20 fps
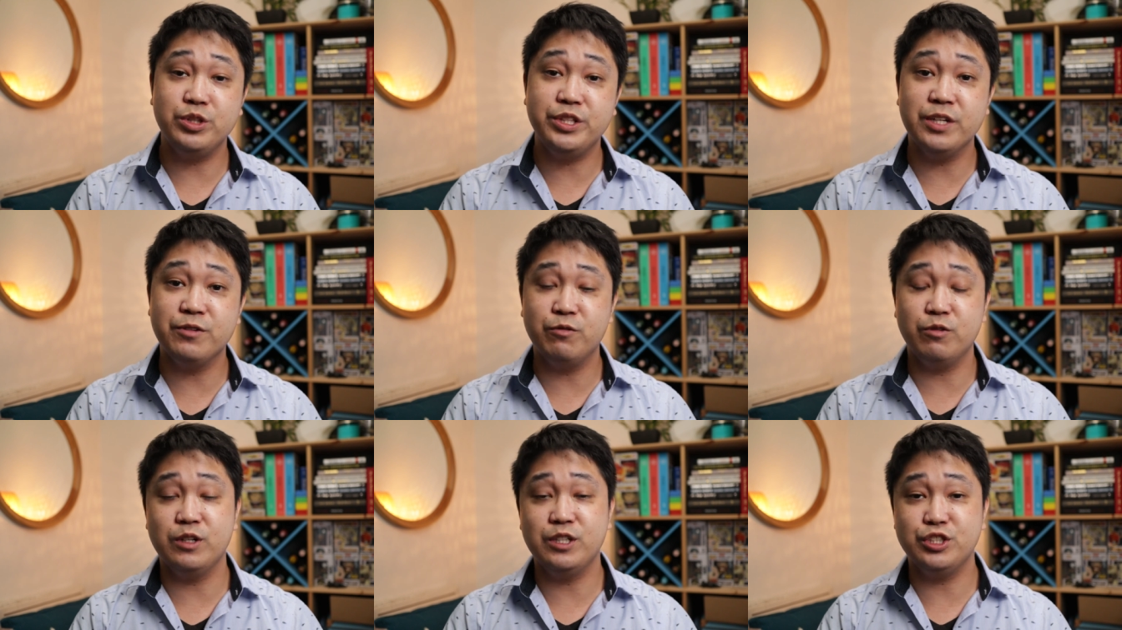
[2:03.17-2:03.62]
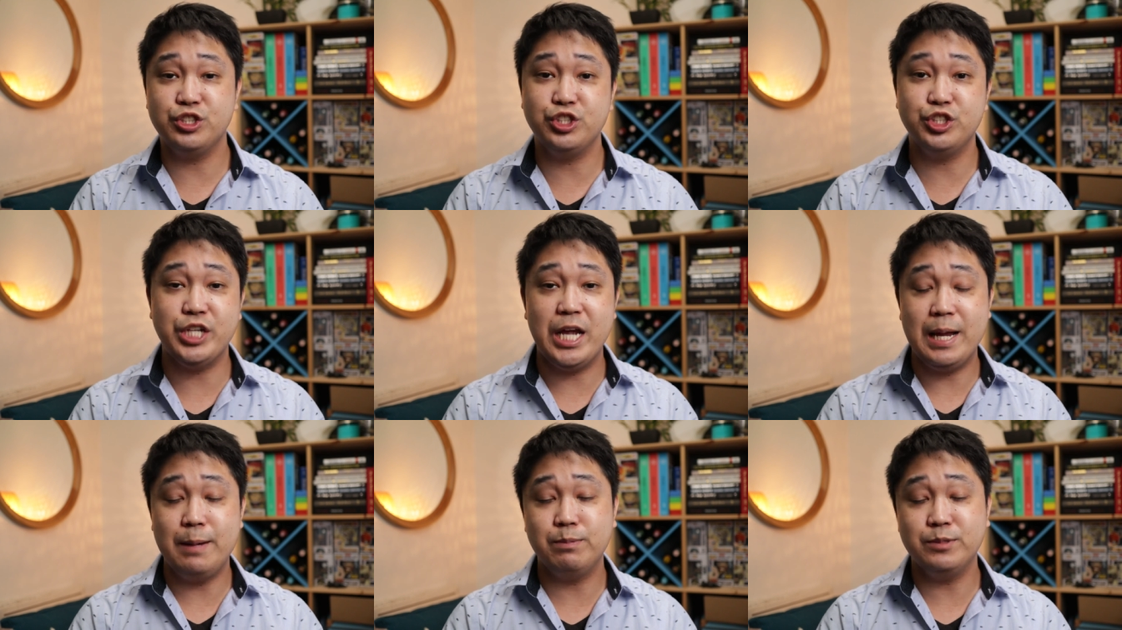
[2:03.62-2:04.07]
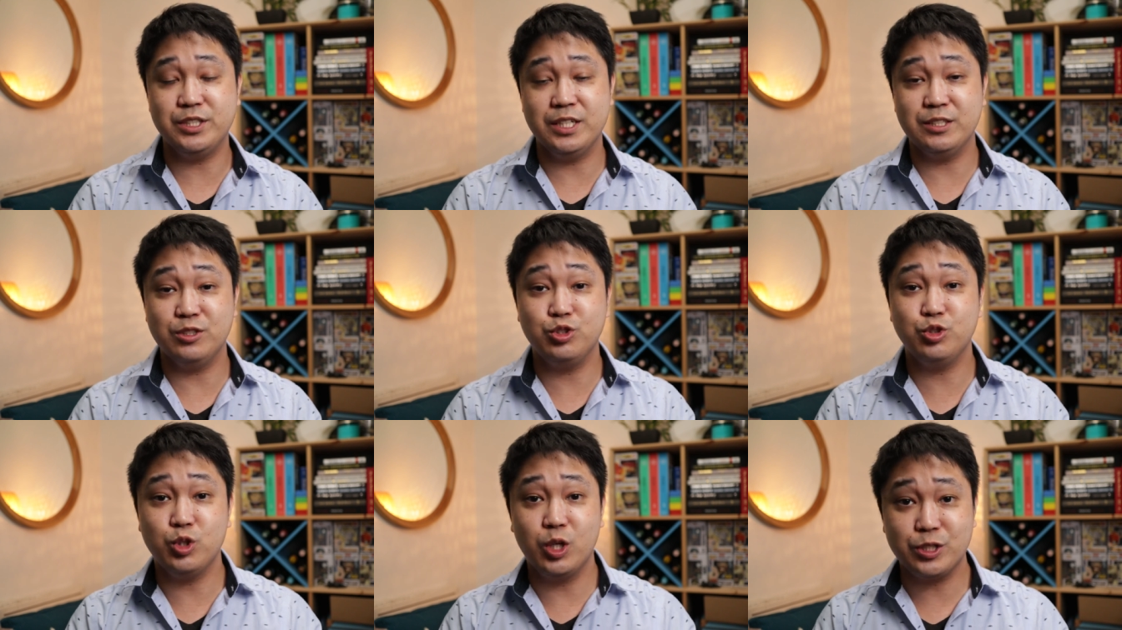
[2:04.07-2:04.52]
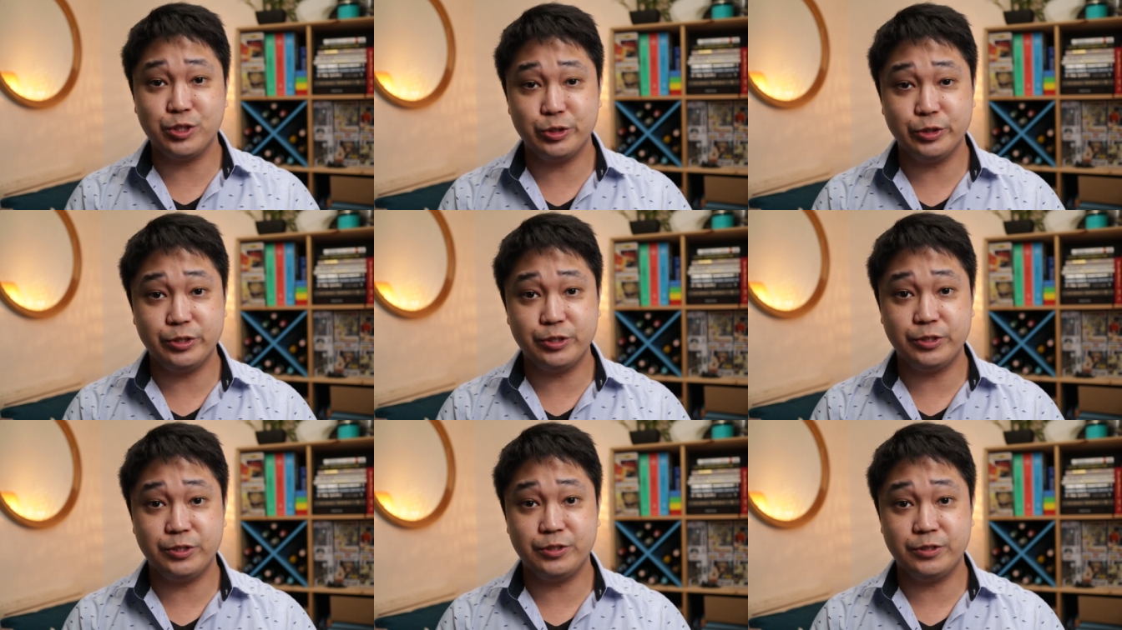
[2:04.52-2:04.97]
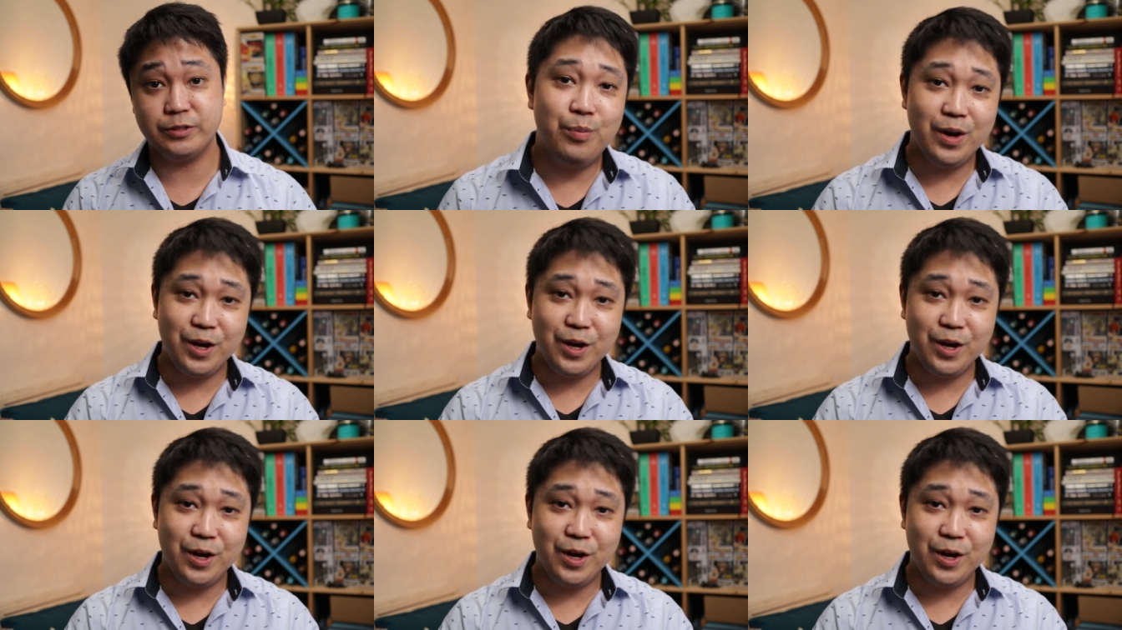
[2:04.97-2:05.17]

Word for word: with different shapes and structures,